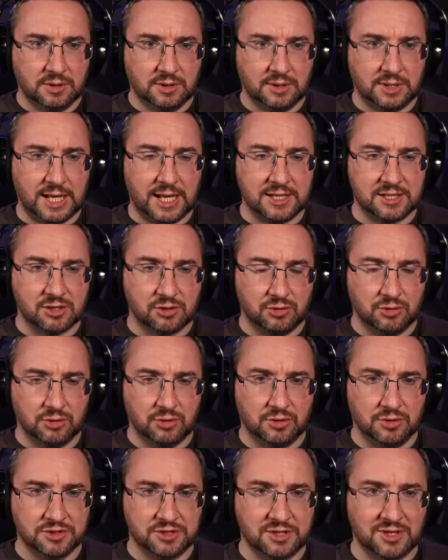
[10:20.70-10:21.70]
That's
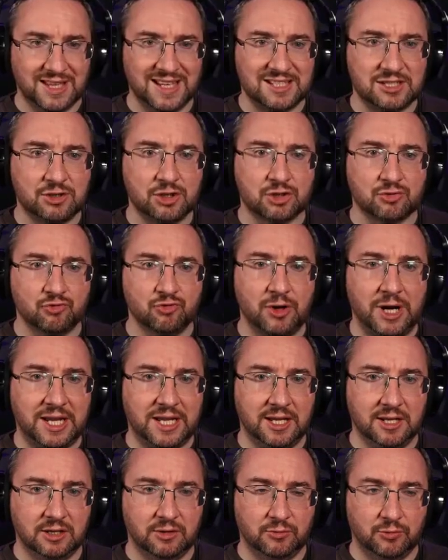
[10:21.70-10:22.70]
hall. So that's just
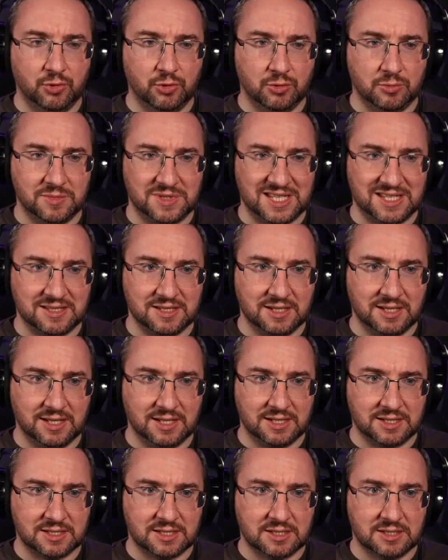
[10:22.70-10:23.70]
regular rooms, isn't
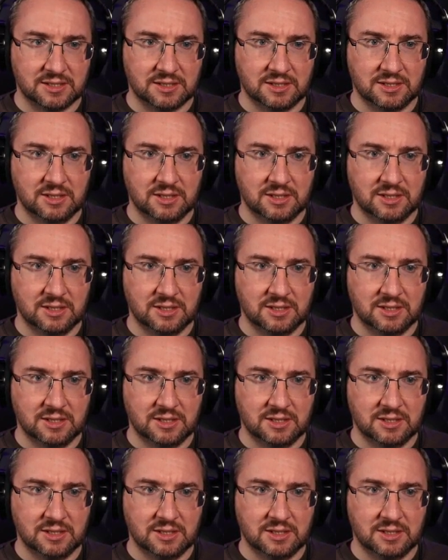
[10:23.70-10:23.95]
it?